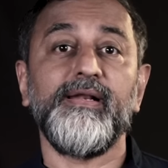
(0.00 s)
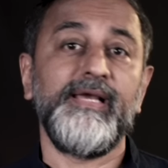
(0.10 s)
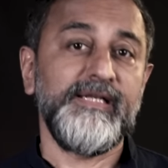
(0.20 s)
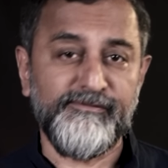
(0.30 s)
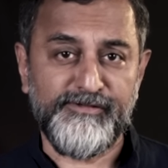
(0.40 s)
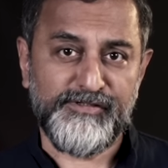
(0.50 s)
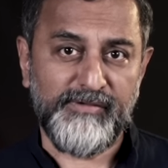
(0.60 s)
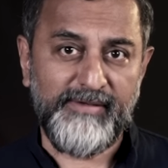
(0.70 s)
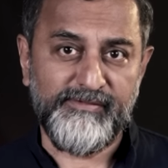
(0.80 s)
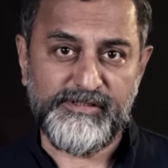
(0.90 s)
ahead of its
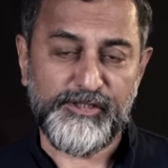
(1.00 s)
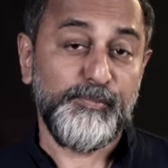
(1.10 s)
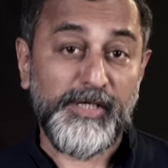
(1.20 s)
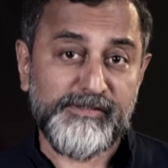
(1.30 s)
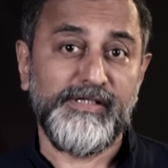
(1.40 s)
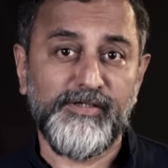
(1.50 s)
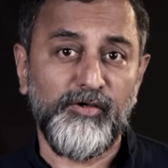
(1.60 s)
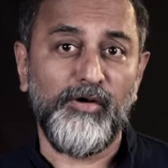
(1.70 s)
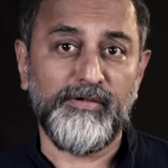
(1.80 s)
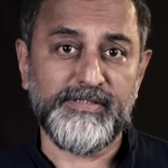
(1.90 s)
rivals, especially the
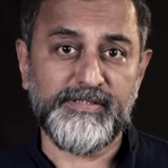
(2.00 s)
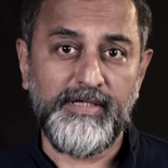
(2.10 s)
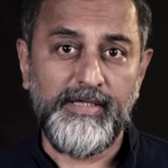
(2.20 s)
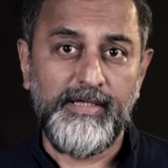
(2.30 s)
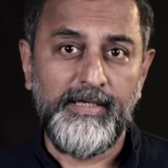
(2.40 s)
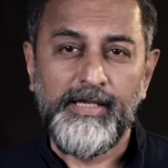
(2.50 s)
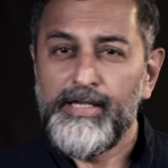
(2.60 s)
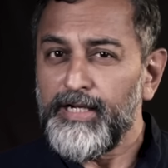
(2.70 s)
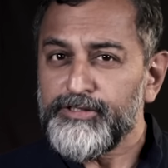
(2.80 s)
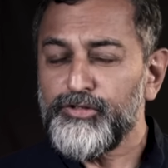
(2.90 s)
Congress,
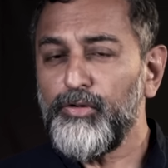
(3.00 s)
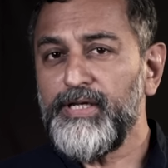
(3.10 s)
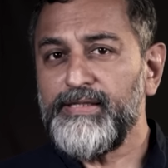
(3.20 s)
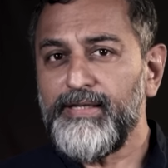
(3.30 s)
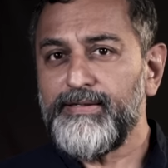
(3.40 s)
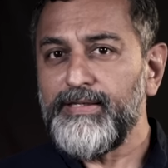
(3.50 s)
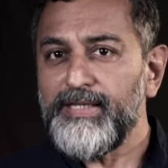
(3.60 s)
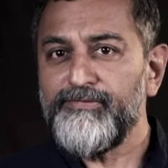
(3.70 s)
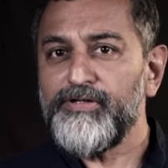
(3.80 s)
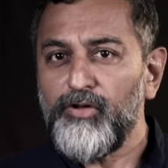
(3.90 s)
ensuring that
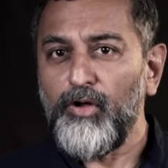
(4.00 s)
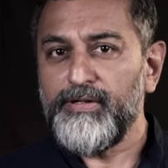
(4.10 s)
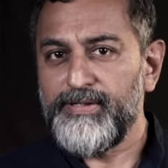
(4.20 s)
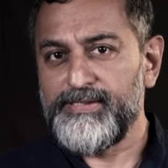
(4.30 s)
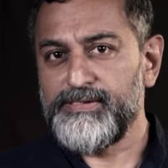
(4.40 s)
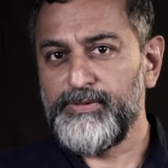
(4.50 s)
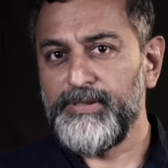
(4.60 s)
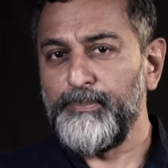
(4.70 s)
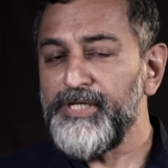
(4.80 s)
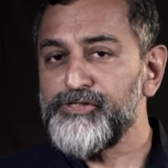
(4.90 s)
even contests where
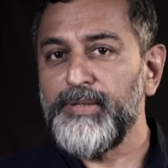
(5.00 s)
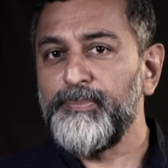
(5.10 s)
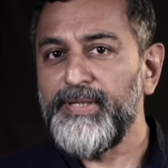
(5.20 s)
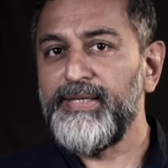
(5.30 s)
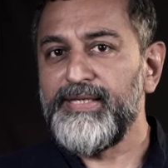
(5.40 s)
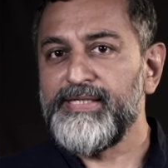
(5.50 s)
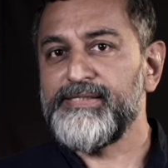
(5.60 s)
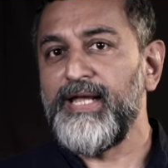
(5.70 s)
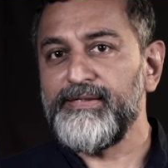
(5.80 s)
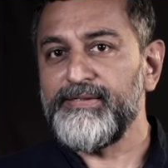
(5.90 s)
the BJP
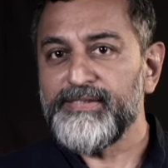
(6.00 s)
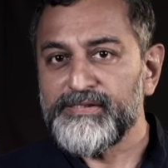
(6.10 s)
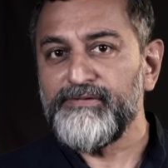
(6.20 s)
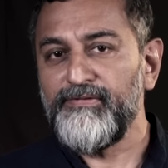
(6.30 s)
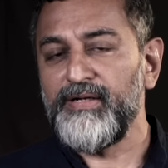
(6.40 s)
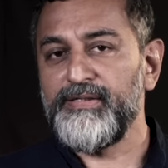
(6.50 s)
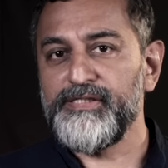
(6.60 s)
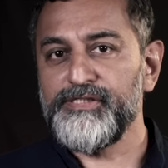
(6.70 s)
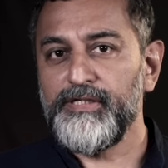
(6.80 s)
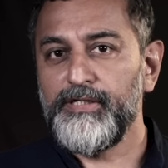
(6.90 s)
is at a
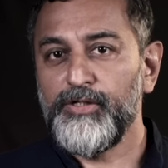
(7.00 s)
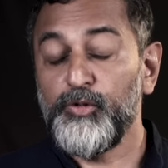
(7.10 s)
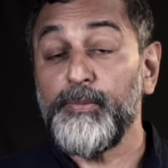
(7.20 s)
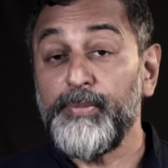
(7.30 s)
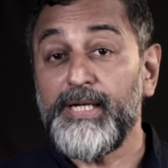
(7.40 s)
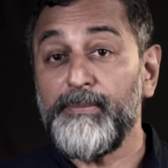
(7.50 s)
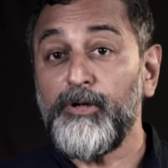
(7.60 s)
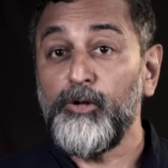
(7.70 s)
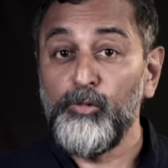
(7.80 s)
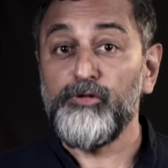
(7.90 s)
disadvantage could become
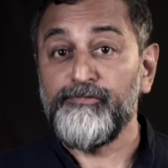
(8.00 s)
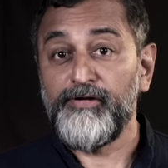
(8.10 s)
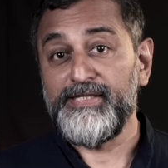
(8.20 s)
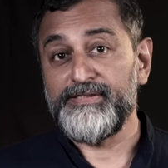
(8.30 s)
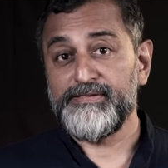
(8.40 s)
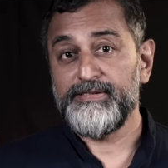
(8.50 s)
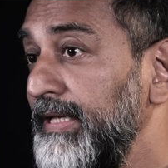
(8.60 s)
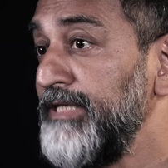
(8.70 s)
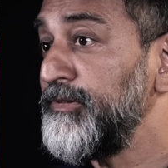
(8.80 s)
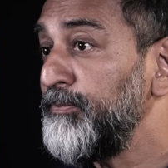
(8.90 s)
close fights
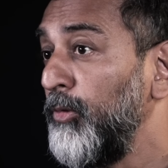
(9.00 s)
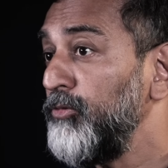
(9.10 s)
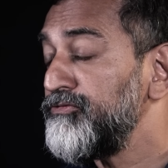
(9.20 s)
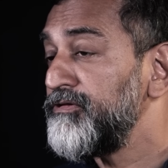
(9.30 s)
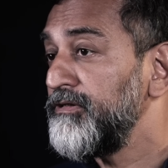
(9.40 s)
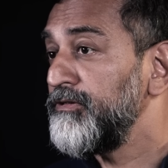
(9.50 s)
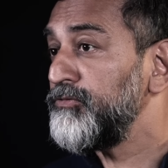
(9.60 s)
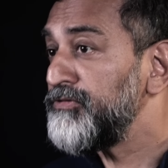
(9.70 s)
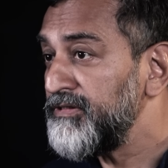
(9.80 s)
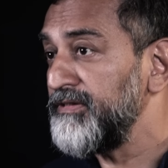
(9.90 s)
as opposed
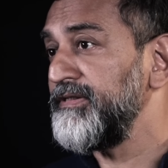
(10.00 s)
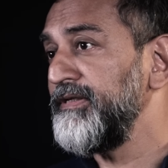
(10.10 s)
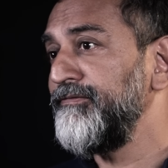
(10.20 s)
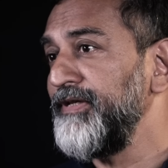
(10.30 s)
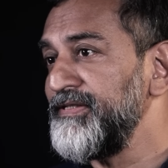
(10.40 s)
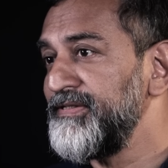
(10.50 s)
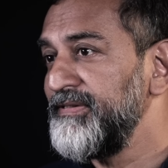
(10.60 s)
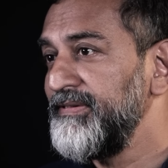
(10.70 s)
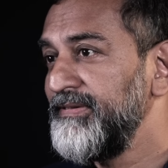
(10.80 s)
to certain defeats.